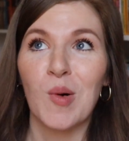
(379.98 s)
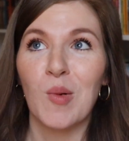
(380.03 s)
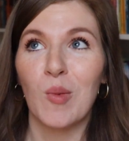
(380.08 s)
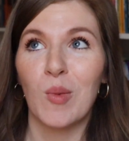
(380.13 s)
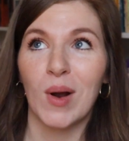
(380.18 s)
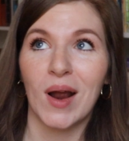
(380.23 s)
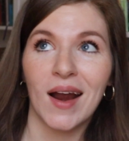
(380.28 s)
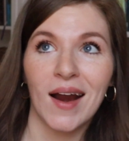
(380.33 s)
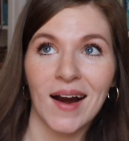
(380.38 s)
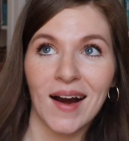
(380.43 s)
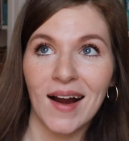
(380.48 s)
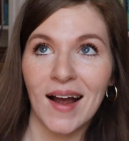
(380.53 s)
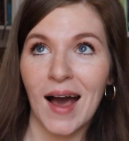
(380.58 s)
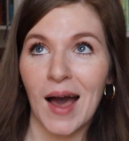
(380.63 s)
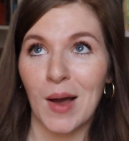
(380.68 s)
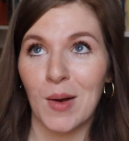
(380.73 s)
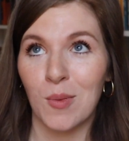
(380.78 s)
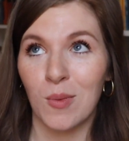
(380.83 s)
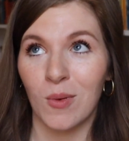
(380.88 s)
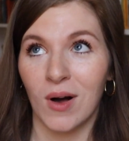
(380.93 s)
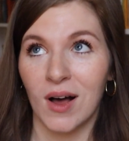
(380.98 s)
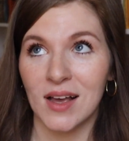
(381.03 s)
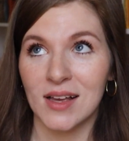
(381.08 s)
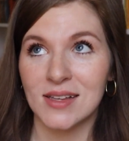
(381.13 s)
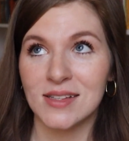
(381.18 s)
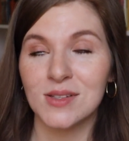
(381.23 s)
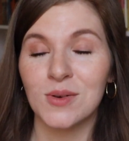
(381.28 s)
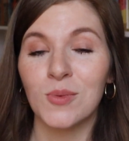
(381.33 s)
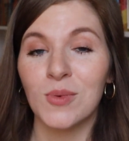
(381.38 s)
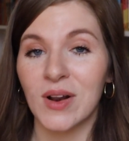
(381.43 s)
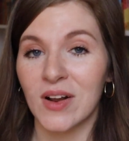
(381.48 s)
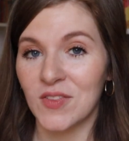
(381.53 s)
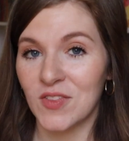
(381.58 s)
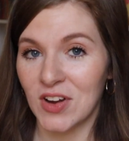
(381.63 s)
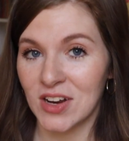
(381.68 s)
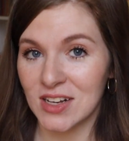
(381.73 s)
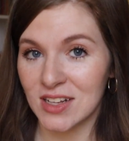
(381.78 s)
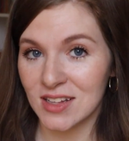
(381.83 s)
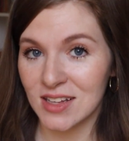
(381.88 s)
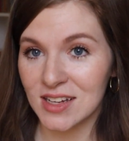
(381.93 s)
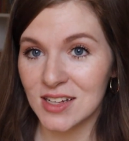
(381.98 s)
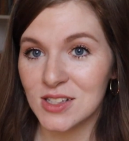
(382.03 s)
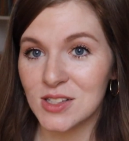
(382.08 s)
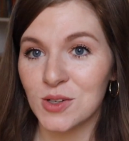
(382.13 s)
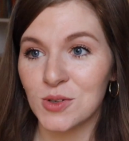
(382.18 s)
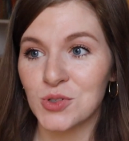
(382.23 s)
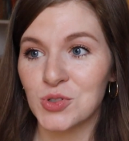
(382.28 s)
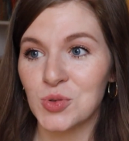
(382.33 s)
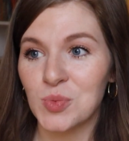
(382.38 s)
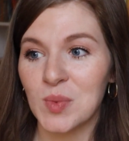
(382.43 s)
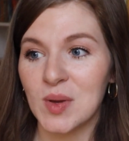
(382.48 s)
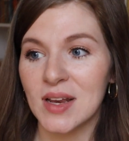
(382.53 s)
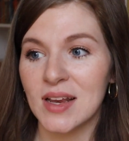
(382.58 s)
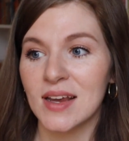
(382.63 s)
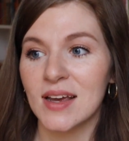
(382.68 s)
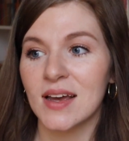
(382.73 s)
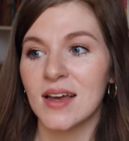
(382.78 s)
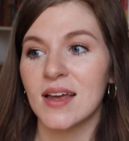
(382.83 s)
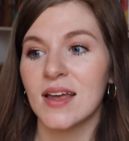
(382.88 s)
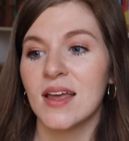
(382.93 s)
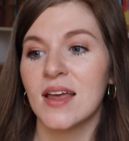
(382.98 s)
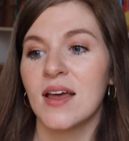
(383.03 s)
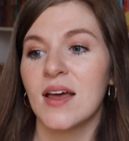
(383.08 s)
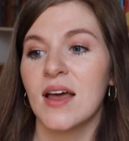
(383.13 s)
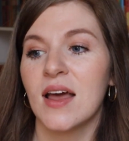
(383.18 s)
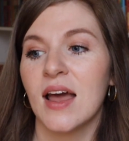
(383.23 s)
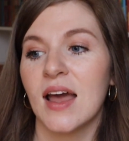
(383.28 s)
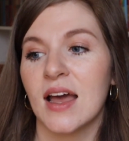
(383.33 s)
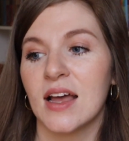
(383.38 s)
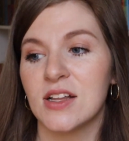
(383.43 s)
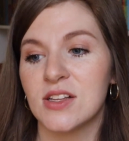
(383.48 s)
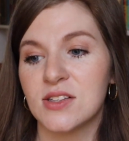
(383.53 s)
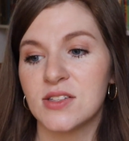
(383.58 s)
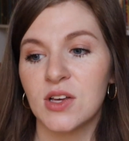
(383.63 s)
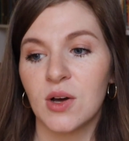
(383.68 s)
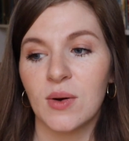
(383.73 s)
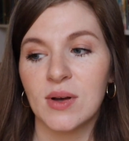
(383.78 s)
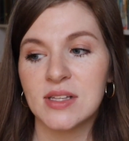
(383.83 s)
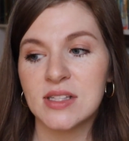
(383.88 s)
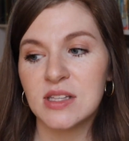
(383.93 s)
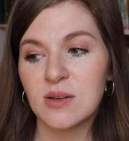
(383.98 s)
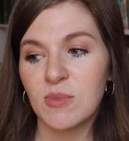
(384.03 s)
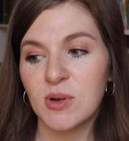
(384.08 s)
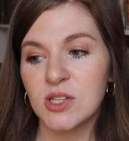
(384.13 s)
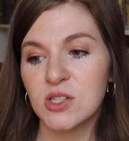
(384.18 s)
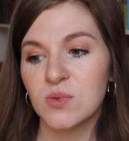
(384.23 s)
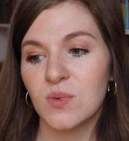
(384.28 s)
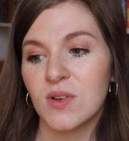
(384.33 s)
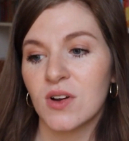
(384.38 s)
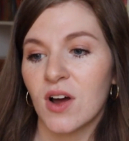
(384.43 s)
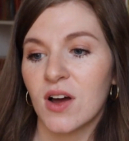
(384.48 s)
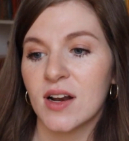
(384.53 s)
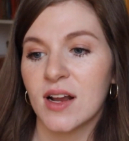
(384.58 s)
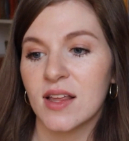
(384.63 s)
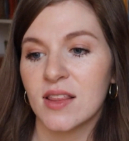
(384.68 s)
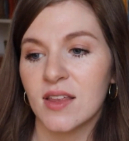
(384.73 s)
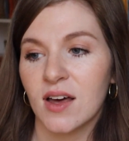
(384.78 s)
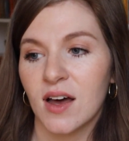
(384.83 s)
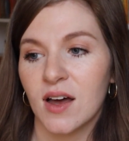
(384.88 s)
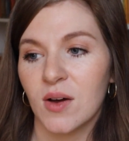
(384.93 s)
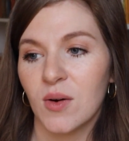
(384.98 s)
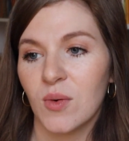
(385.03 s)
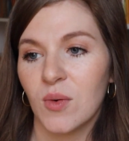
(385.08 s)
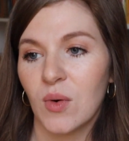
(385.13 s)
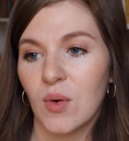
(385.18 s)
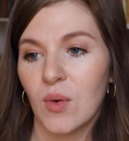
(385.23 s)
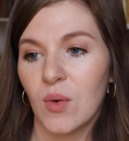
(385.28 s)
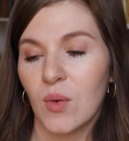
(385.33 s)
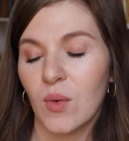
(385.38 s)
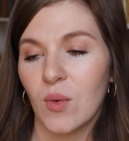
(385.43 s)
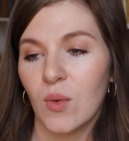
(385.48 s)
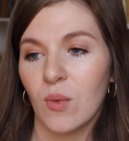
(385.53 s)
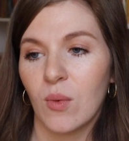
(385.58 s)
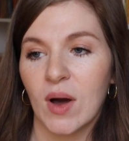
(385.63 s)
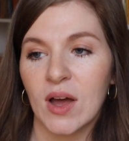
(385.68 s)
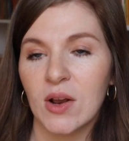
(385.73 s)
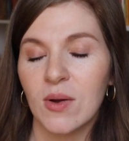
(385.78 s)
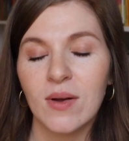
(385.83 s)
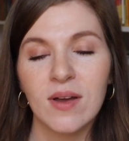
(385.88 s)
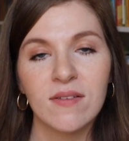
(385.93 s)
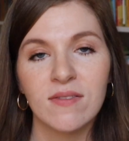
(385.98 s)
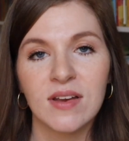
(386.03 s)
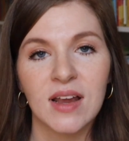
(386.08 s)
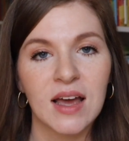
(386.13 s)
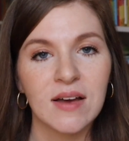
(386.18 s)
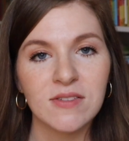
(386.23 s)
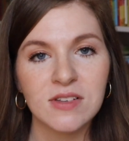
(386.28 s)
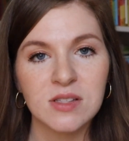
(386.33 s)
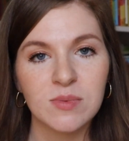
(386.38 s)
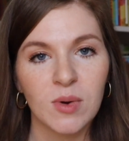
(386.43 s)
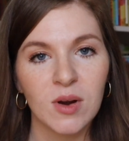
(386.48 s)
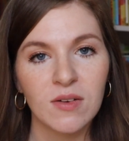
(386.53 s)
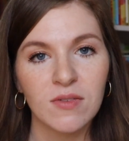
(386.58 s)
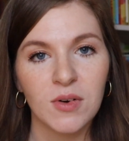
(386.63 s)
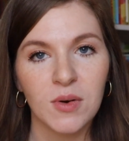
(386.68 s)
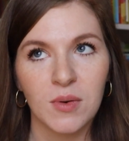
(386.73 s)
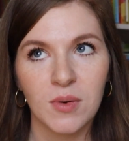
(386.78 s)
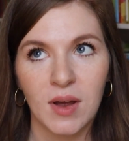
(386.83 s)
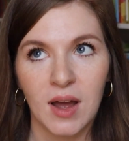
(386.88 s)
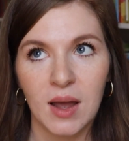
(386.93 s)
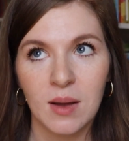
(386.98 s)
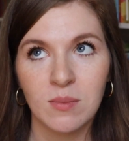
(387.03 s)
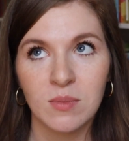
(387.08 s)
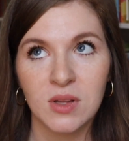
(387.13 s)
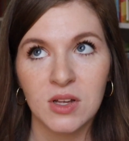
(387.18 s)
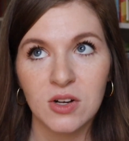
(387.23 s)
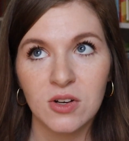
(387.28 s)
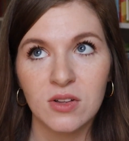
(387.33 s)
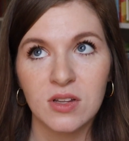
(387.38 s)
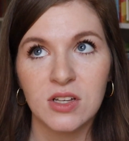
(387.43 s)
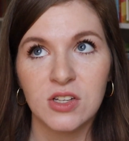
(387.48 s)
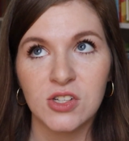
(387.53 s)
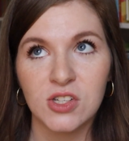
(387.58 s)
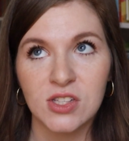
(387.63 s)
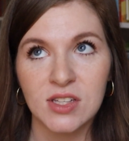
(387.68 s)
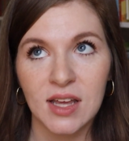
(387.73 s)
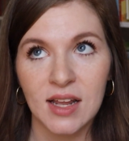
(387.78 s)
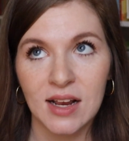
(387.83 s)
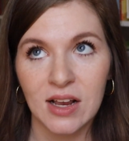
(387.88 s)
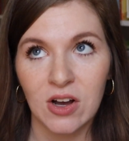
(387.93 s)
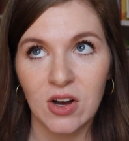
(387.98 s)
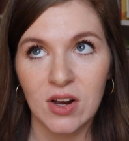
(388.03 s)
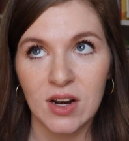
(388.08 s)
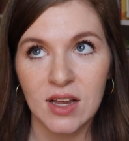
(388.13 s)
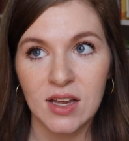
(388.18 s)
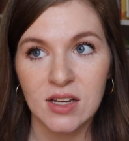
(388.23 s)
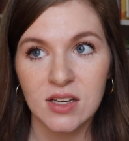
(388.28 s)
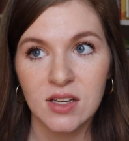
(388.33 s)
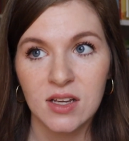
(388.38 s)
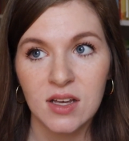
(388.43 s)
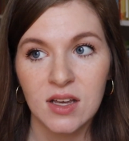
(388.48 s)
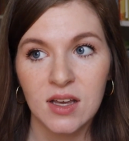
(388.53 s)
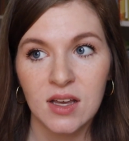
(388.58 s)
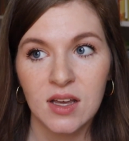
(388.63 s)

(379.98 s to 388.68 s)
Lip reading: where I was whenever I deleted social media. And so as the months went on, I thought, why do I even have a smartphone? I'm literally just getting on it